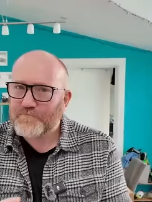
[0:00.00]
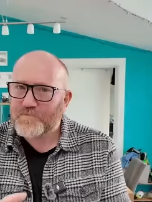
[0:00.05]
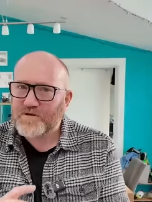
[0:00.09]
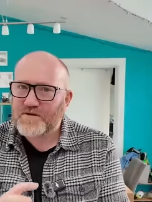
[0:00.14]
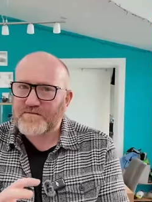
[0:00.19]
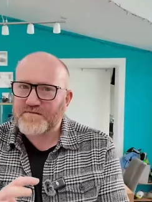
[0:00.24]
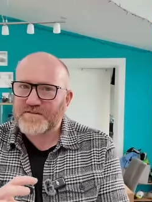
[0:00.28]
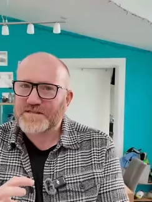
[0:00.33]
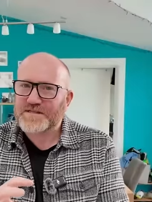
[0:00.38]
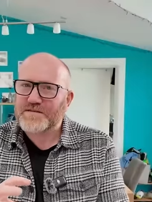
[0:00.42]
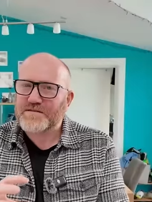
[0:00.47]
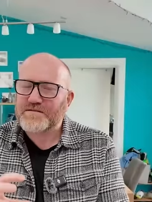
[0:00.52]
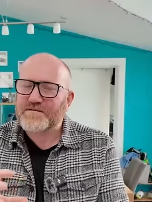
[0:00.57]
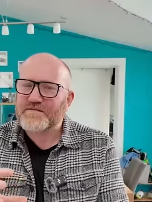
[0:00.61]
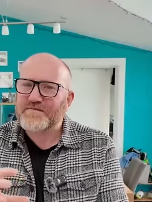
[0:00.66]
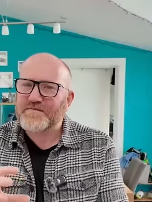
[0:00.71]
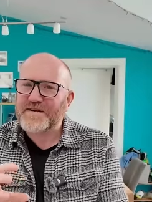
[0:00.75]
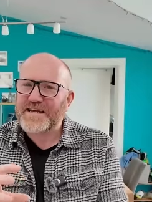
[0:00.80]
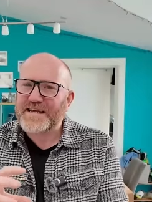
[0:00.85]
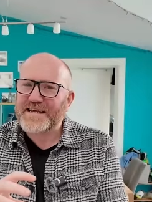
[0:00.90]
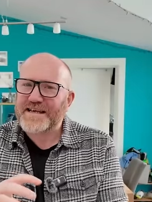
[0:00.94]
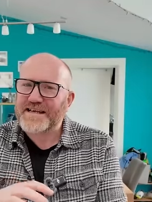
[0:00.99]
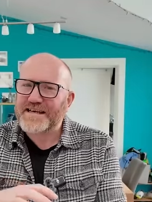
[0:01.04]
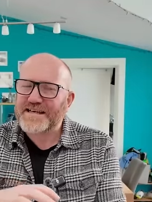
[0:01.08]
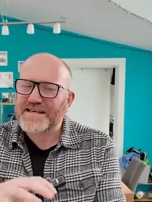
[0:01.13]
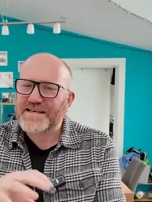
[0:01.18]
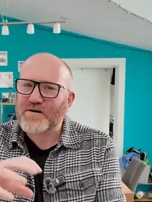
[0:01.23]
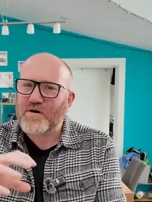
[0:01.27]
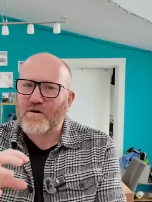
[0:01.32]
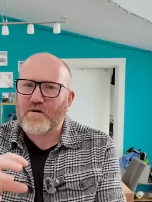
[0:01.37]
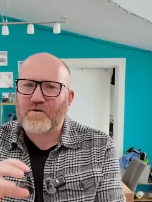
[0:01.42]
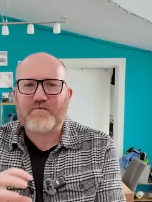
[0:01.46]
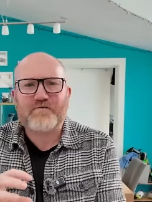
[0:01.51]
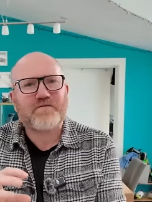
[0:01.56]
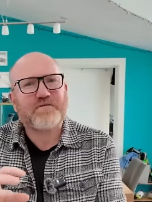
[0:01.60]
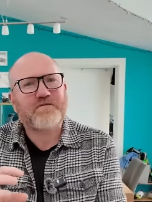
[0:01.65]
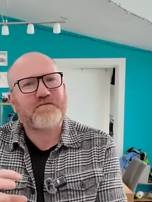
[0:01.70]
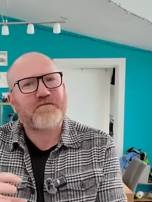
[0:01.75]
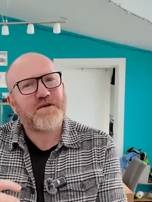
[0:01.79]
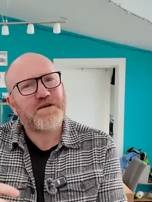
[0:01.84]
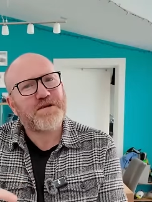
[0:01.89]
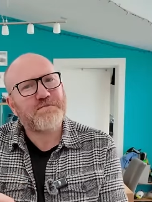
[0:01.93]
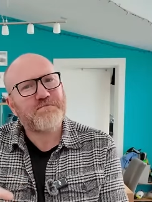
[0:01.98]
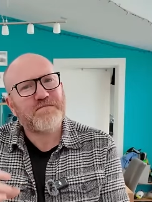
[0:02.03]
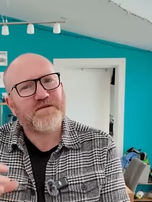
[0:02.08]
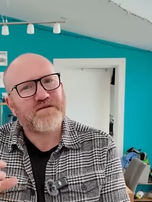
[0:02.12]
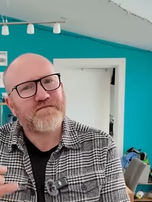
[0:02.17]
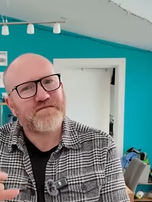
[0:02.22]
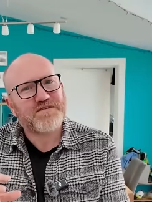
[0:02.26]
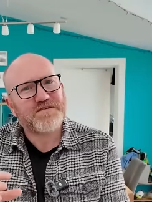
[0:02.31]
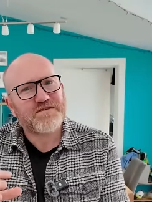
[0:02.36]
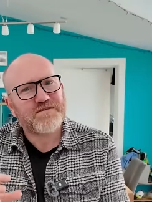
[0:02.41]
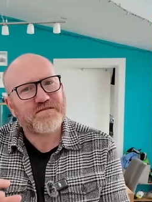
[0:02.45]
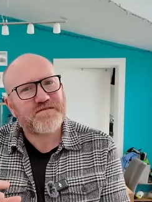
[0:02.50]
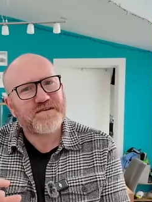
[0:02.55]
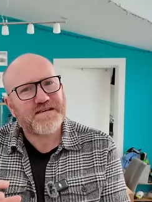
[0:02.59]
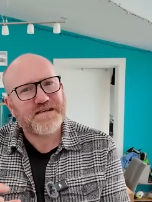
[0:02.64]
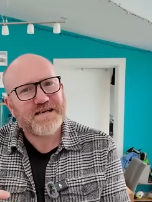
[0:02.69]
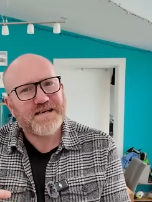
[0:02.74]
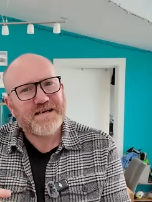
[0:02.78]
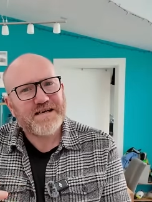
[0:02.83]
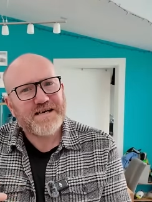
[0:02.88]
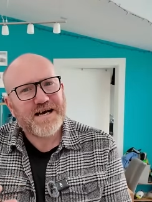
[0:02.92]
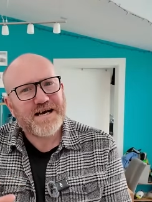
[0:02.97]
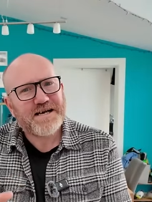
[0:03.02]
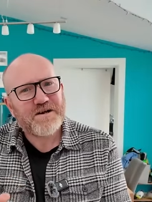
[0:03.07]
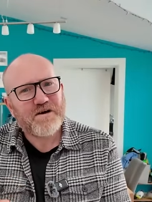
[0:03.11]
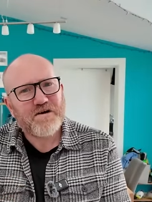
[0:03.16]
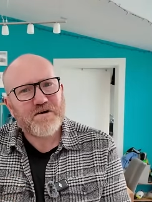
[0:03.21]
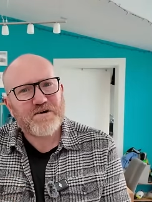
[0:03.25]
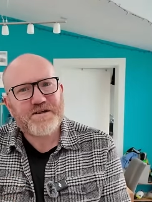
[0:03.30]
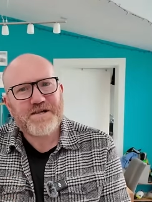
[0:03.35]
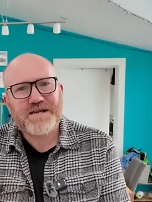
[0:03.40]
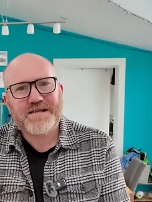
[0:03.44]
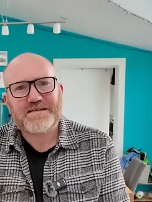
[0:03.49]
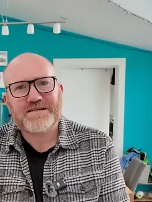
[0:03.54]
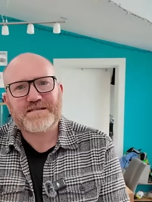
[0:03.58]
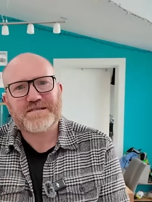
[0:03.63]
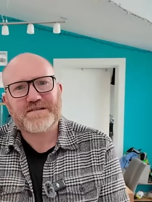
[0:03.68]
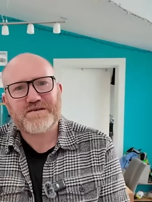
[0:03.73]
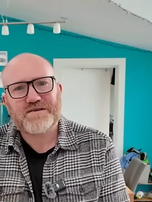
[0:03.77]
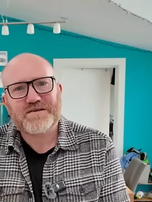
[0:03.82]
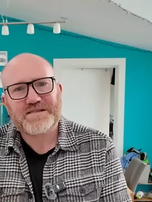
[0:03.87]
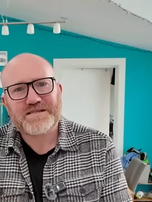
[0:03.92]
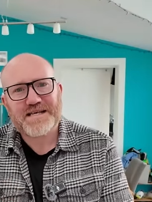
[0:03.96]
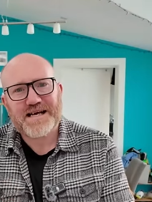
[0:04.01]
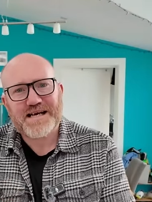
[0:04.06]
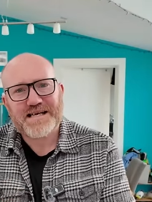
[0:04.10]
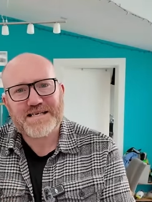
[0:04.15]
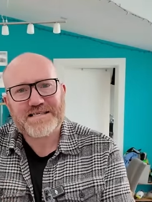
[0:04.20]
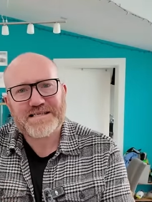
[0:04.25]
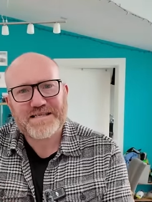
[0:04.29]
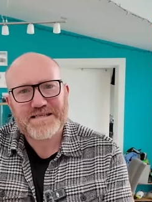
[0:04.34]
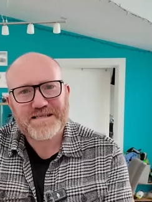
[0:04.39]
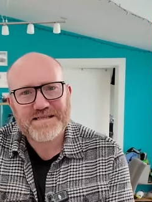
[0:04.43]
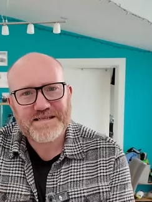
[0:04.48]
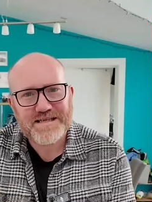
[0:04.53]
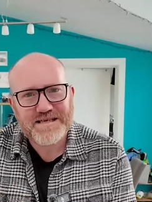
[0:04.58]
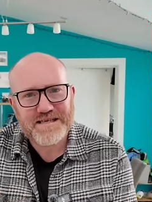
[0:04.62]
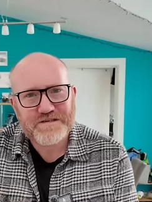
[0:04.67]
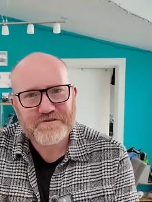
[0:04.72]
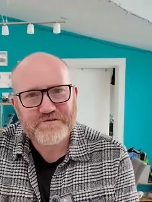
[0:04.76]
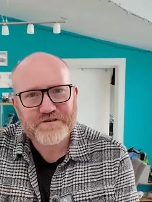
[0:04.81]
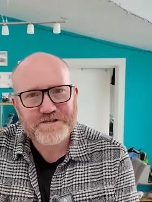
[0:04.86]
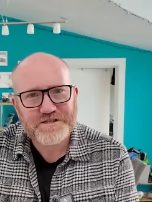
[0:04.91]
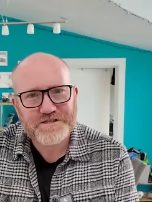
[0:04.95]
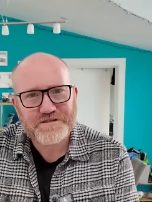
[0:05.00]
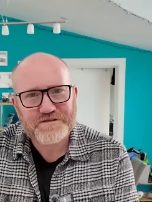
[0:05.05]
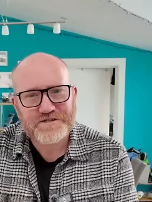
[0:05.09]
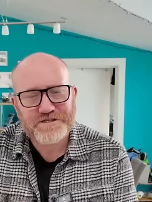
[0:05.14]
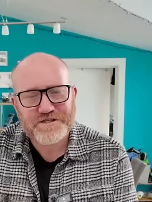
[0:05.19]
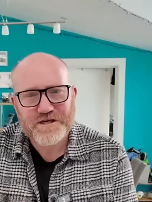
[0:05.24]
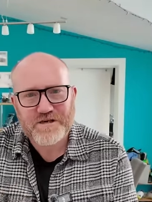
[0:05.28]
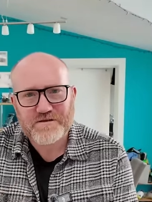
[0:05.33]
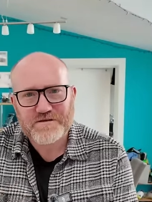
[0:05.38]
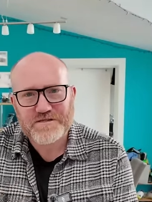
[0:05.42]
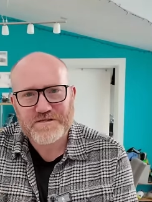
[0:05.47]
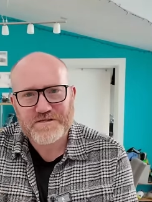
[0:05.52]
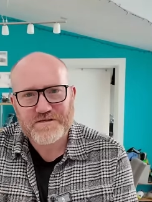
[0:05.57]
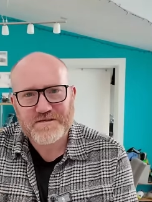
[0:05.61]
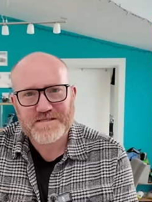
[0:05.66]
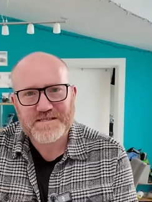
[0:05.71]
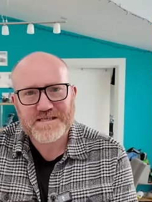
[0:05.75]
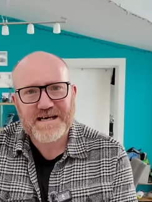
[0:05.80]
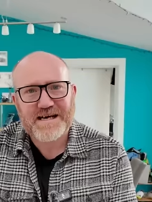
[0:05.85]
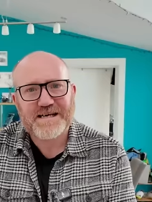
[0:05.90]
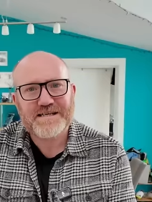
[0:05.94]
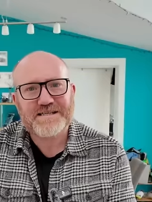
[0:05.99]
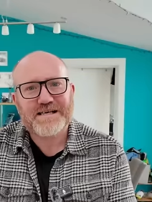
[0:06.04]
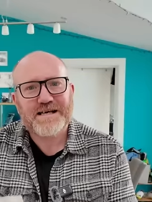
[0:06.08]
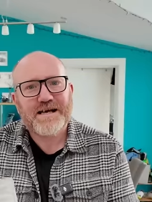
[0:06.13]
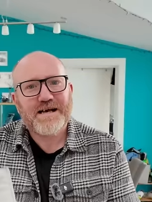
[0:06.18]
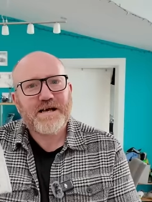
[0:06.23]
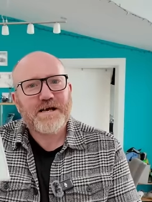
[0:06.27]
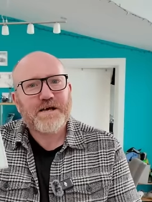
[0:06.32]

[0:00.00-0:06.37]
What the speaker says: more of a sort of, like, overall volume, more of sort of an onion sort of size than a traditional shallot sort of size.